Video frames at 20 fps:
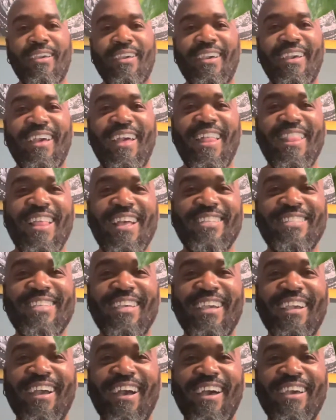And that's
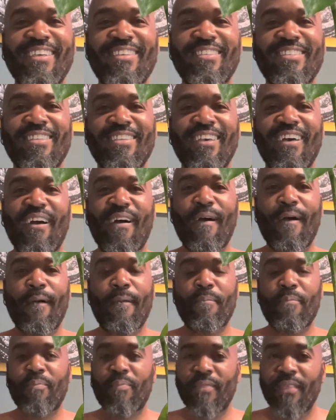it, guys.
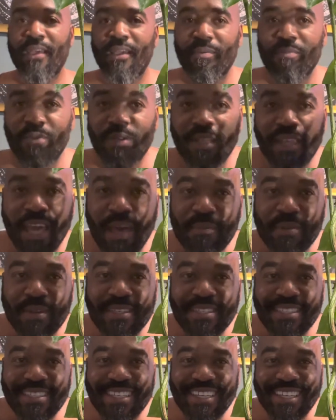I'm really happy to
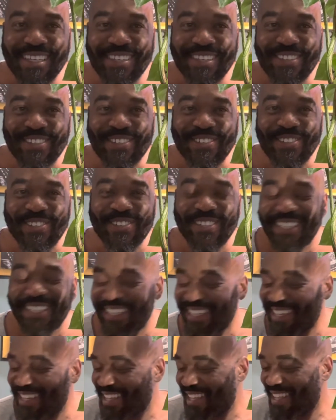see you.
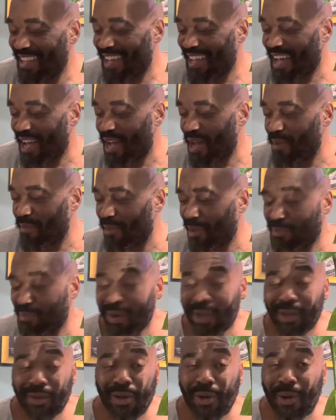I'll
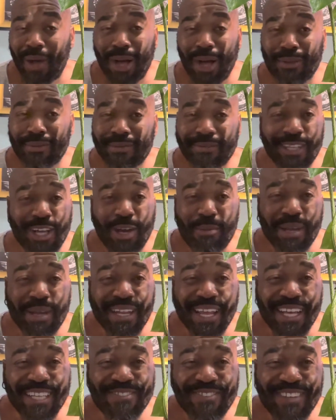probably go out on my
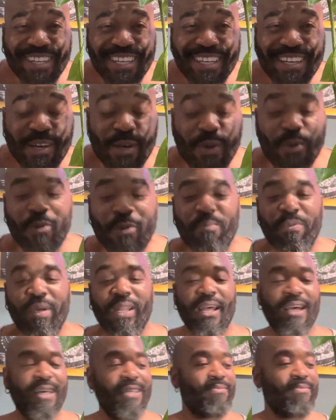next video, but
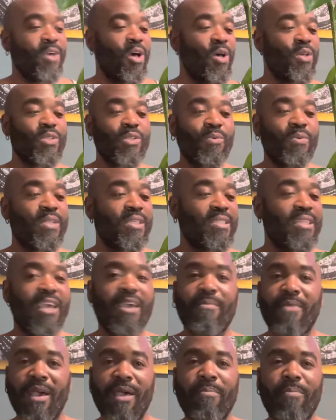I also want to stay in
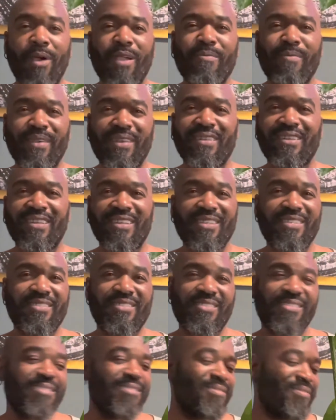my apartment
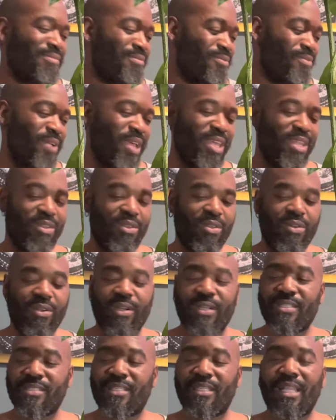because rent in New York
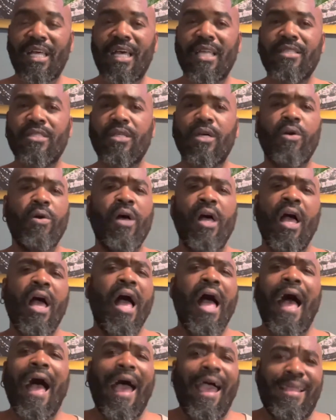is a lot. So
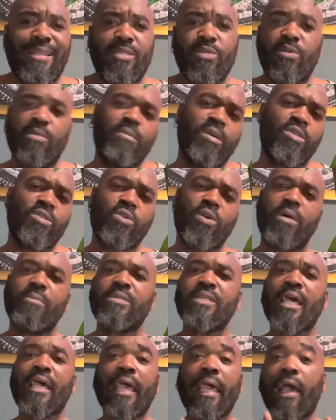I just want to make sure I'm
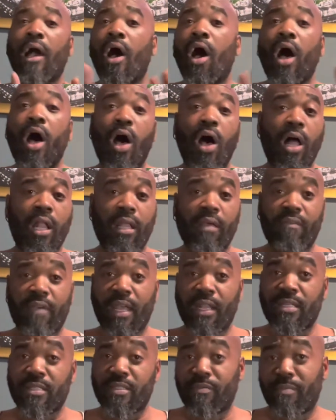taking all
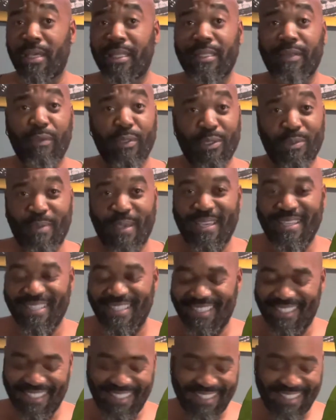advantage of my living space.